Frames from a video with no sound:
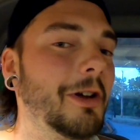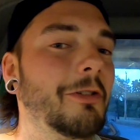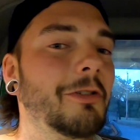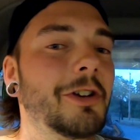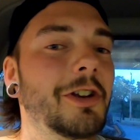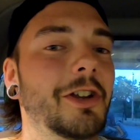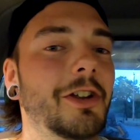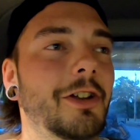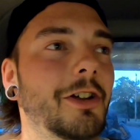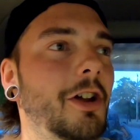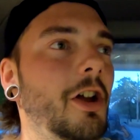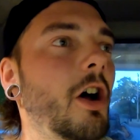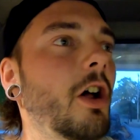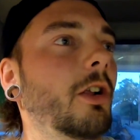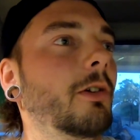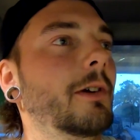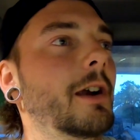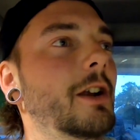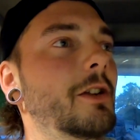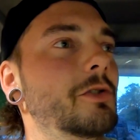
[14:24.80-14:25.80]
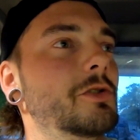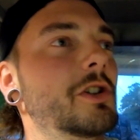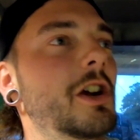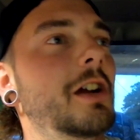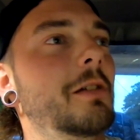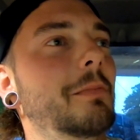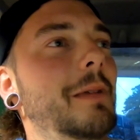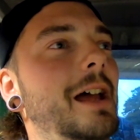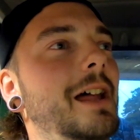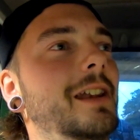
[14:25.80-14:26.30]
going to Colorado
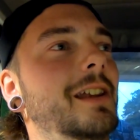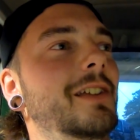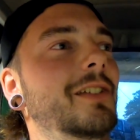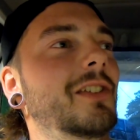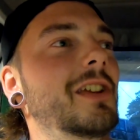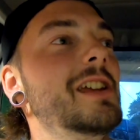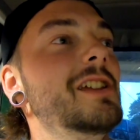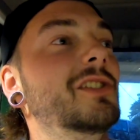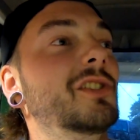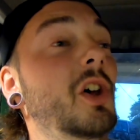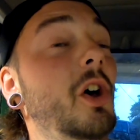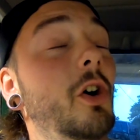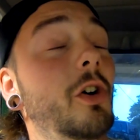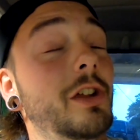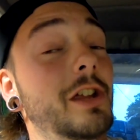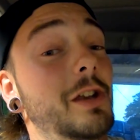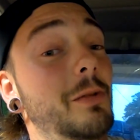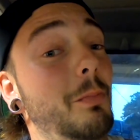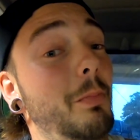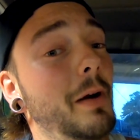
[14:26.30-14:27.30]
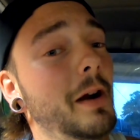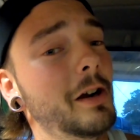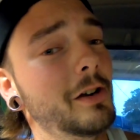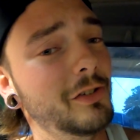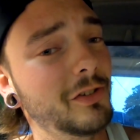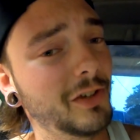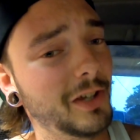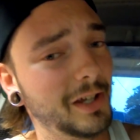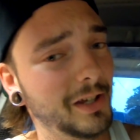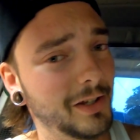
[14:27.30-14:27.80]
Truck Madness, he saw in
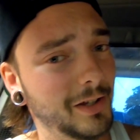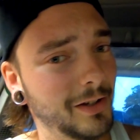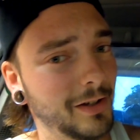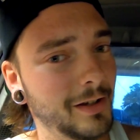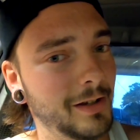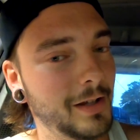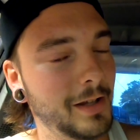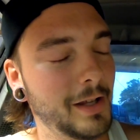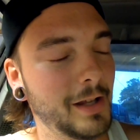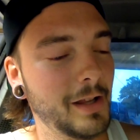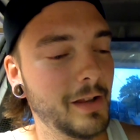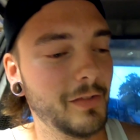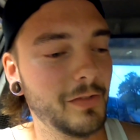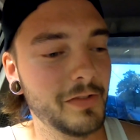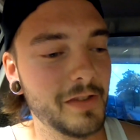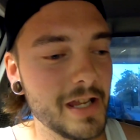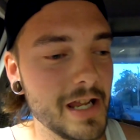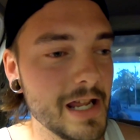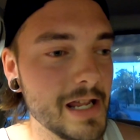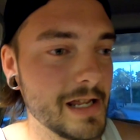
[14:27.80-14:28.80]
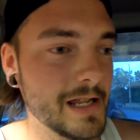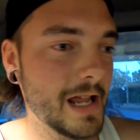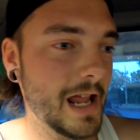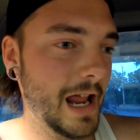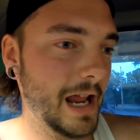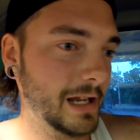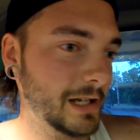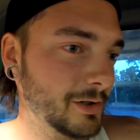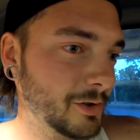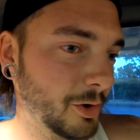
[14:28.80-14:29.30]
person the
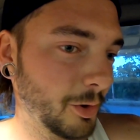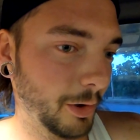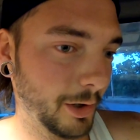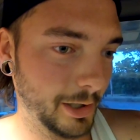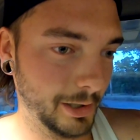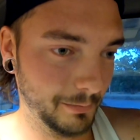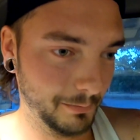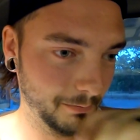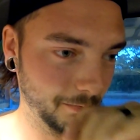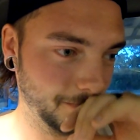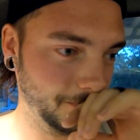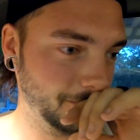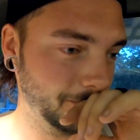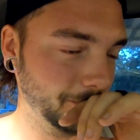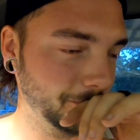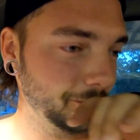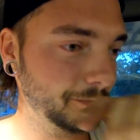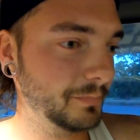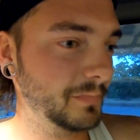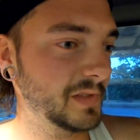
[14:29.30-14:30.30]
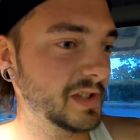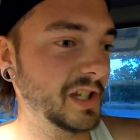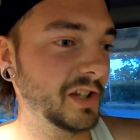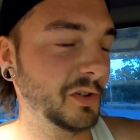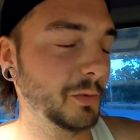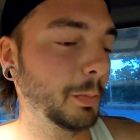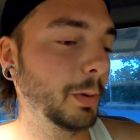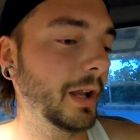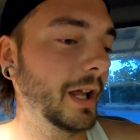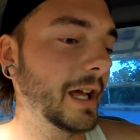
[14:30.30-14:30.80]
Android
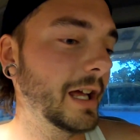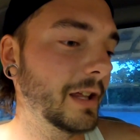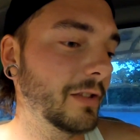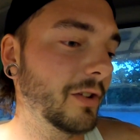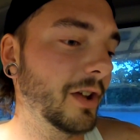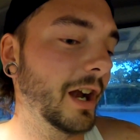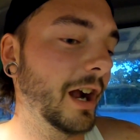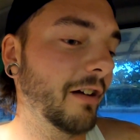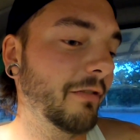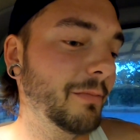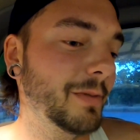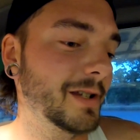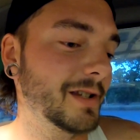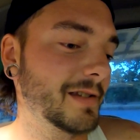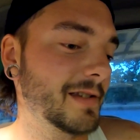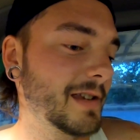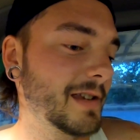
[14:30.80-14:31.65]
display that I've been